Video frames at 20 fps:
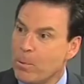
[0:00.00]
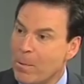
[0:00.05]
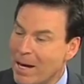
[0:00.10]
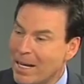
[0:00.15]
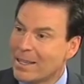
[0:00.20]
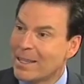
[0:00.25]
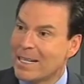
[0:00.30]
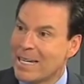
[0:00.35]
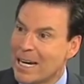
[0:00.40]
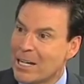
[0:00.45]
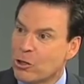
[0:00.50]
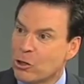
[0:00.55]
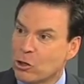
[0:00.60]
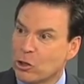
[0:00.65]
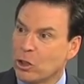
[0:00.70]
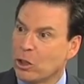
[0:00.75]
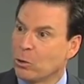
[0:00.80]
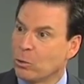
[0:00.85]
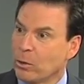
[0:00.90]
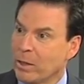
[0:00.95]
make the dentures
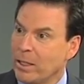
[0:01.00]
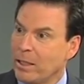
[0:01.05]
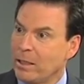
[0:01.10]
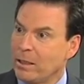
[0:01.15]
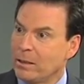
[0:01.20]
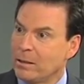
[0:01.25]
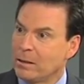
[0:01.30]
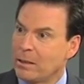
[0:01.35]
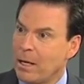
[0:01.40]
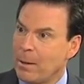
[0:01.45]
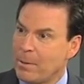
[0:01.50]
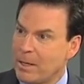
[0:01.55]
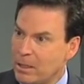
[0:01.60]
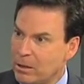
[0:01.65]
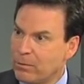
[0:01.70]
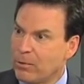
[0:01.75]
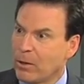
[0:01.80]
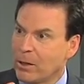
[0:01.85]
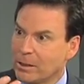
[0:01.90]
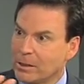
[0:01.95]
look real? I mean,
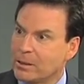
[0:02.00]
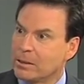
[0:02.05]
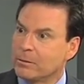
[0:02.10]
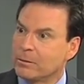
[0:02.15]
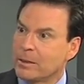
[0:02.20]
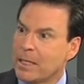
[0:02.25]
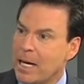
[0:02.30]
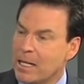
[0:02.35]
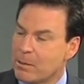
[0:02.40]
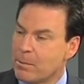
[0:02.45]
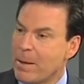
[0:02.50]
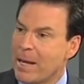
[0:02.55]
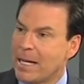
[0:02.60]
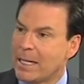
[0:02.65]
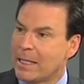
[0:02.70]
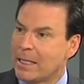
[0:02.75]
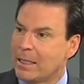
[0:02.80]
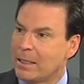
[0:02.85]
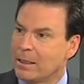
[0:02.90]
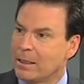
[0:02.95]
as far as cosmetic?